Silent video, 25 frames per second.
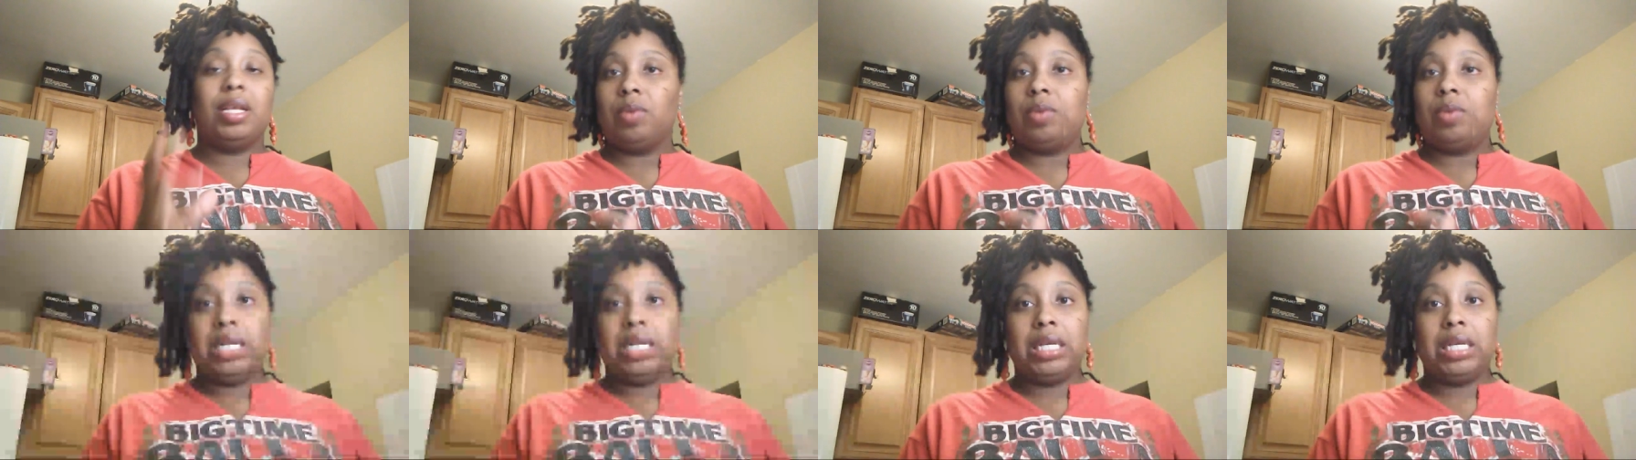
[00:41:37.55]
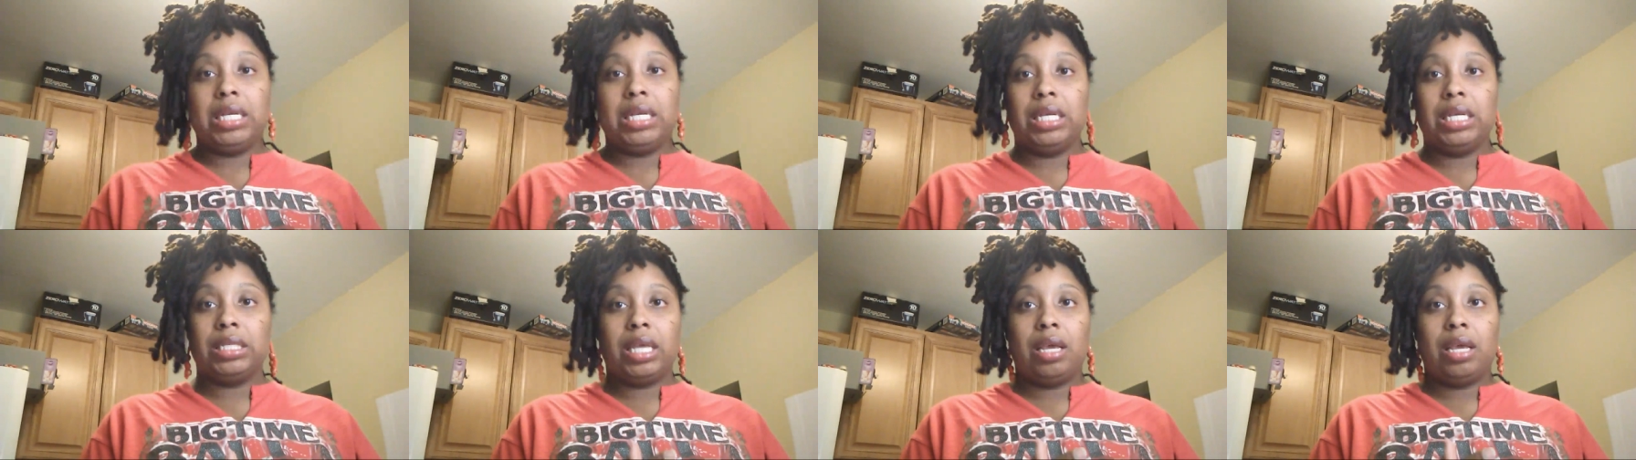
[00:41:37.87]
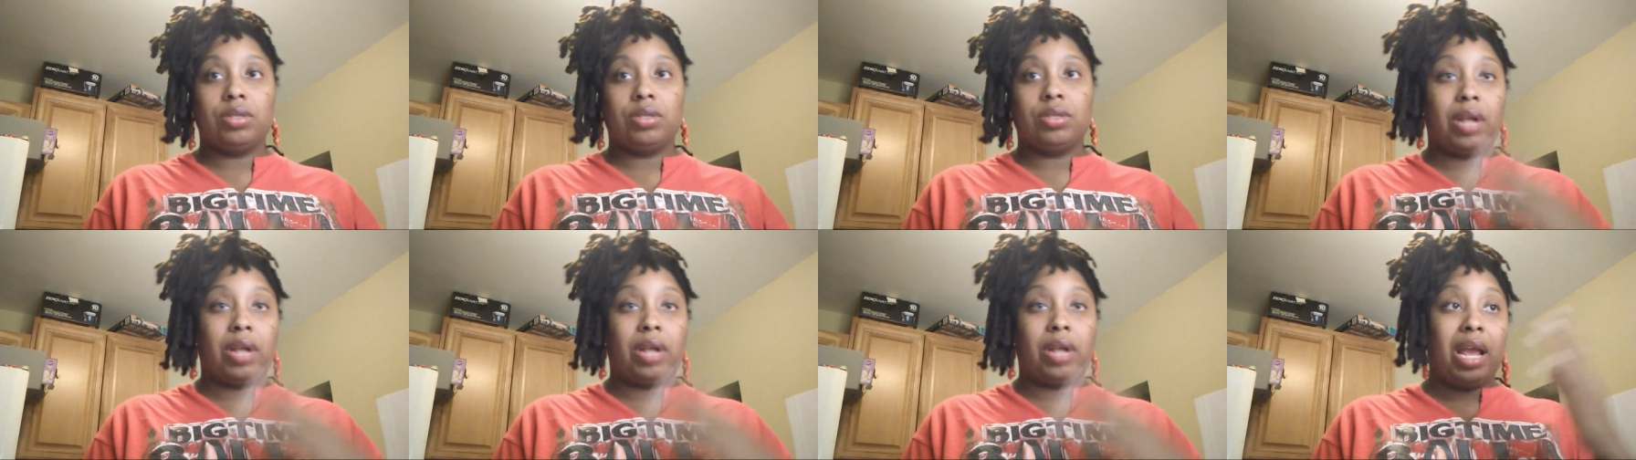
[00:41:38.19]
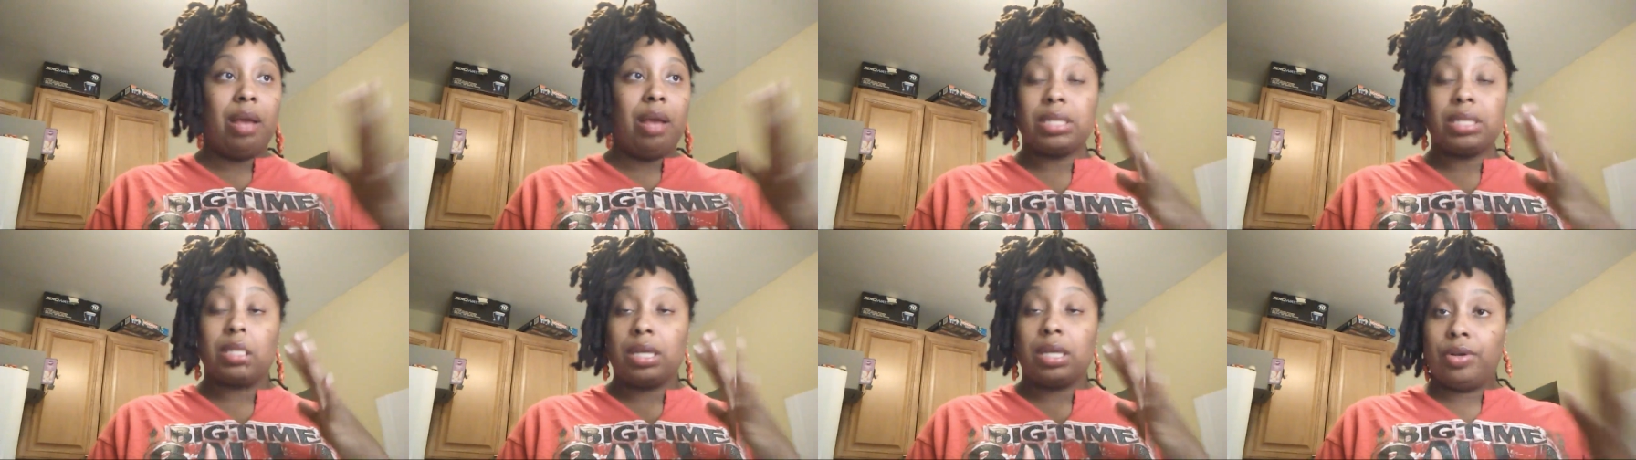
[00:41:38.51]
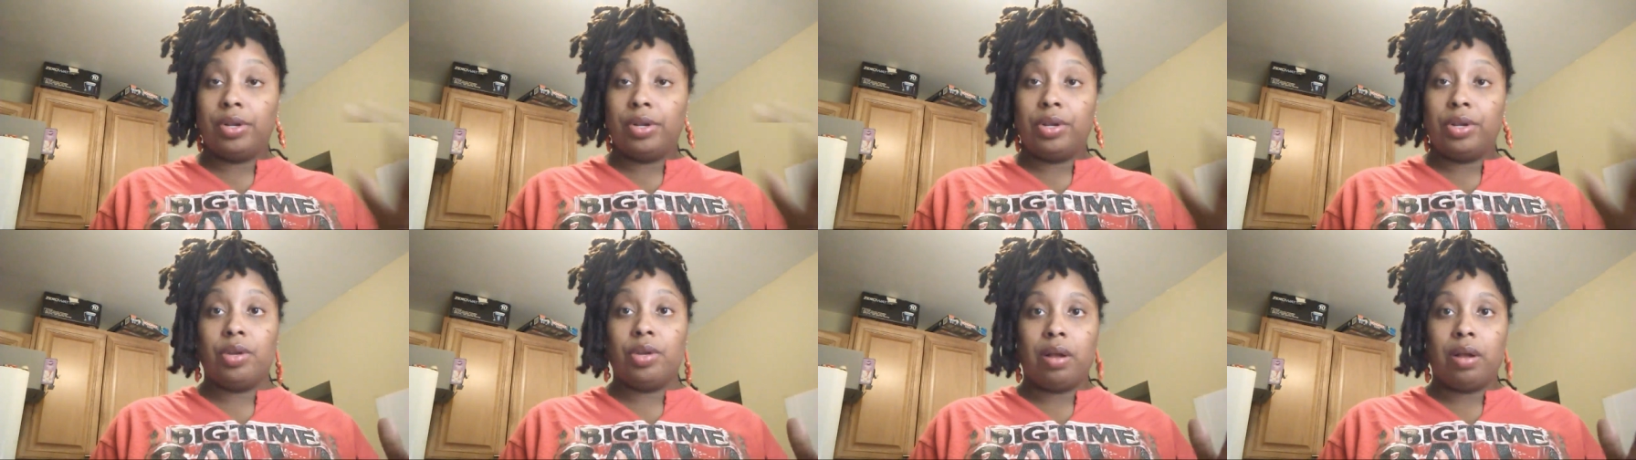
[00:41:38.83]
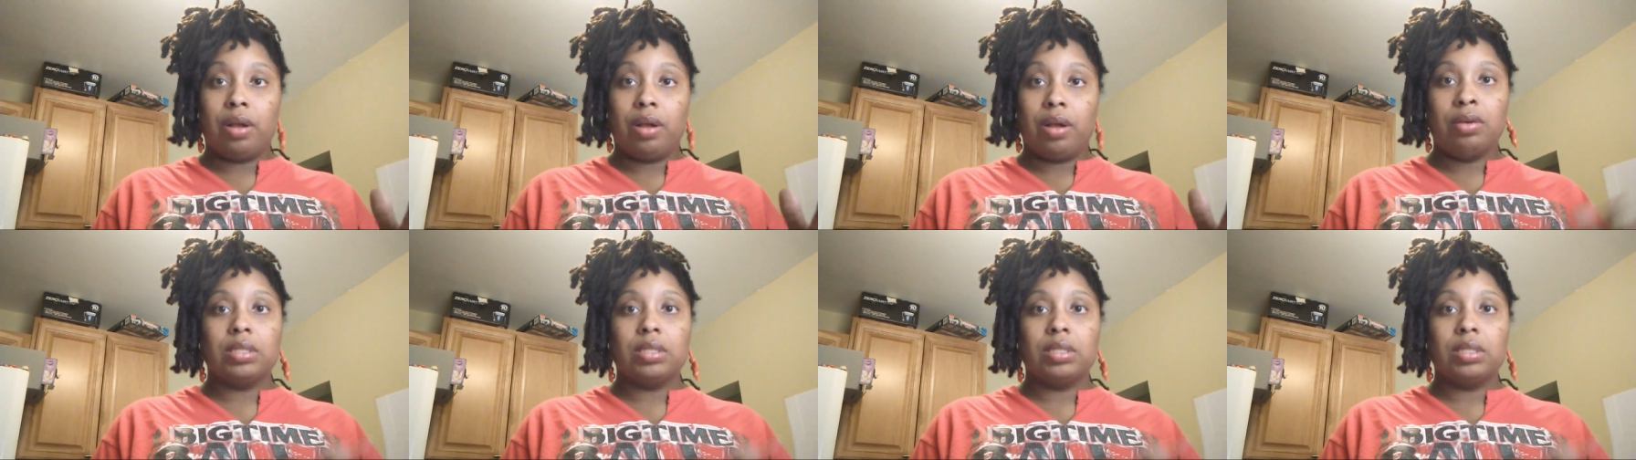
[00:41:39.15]
way to get sales, or Amazon or
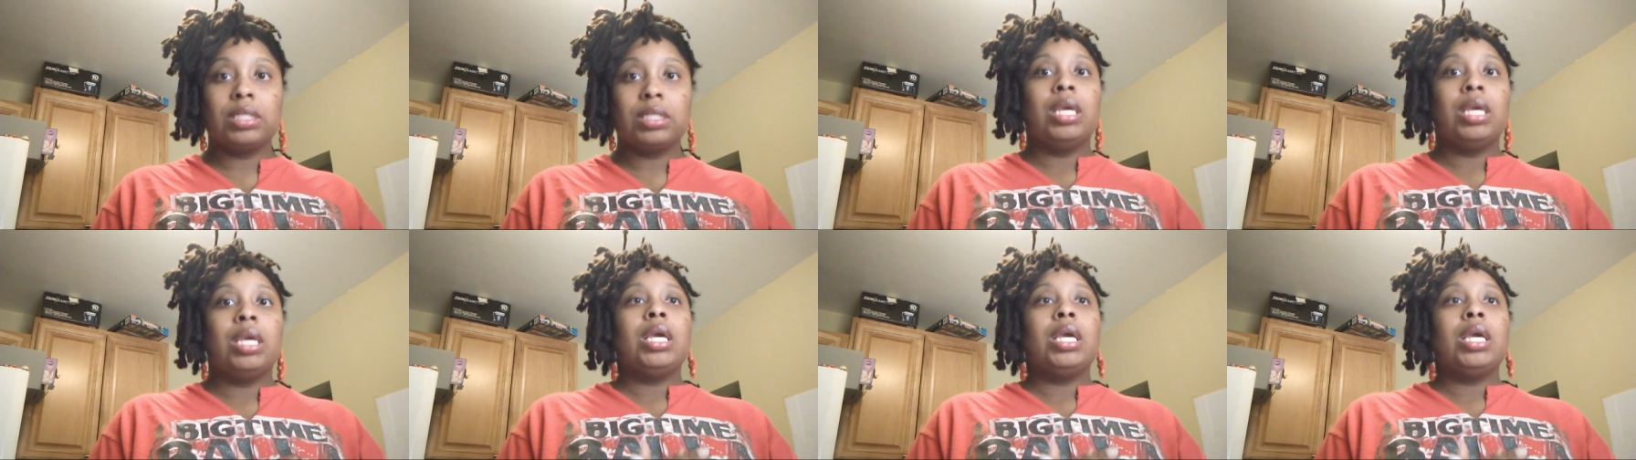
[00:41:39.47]
anywhere else,